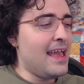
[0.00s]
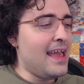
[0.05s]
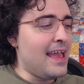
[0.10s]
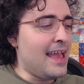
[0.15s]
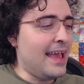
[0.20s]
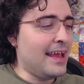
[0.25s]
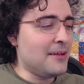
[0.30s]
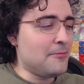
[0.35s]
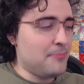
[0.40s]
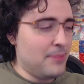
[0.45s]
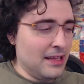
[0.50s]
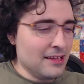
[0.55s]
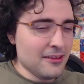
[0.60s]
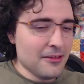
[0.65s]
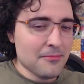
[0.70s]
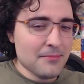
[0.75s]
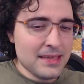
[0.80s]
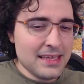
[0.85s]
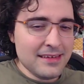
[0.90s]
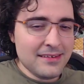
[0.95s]
and
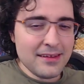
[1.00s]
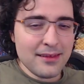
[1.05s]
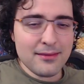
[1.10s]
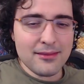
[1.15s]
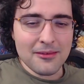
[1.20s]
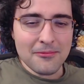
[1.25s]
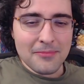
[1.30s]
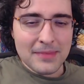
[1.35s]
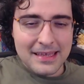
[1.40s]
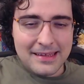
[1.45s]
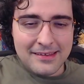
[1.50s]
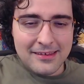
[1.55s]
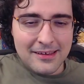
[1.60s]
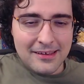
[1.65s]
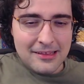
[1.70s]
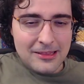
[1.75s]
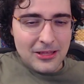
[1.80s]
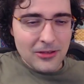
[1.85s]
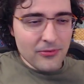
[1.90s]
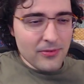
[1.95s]
Palamedes
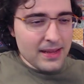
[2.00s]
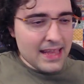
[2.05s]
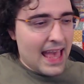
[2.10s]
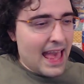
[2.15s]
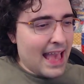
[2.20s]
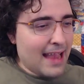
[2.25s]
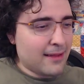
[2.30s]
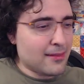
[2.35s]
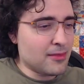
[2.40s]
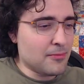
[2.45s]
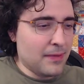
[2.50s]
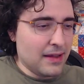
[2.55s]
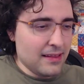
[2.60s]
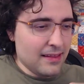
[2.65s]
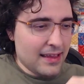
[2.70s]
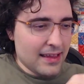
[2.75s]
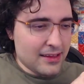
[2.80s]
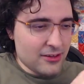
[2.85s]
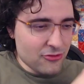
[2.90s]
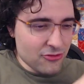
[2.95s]
immediately reacts by
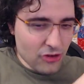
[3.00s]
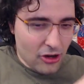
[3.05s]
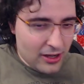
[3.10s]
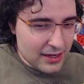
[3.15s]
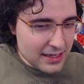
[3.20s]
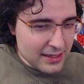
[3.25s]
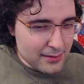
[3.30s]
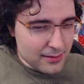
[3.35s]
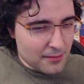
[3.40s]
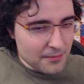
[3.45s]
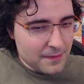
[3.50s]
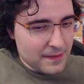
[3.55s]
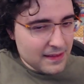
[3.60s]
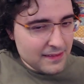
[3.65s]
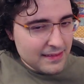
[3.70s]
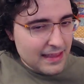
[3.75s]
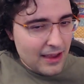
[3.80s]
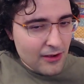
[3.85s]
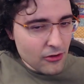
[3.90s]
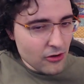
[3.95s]
like jotting something
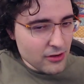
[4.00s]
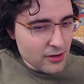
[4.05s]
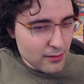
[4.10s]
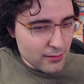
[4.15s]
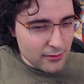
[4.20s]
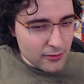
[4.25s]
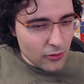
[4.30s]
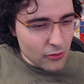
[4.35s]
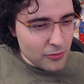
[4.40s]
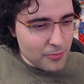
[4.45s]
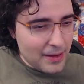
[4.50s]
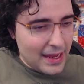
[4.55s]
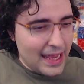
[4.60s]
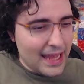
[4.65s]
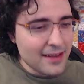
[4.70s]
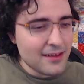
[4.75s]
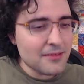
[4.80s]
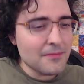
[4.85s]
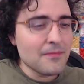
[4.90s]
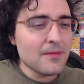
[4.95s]
down on his
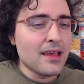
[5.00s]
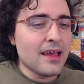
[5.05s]
notepad.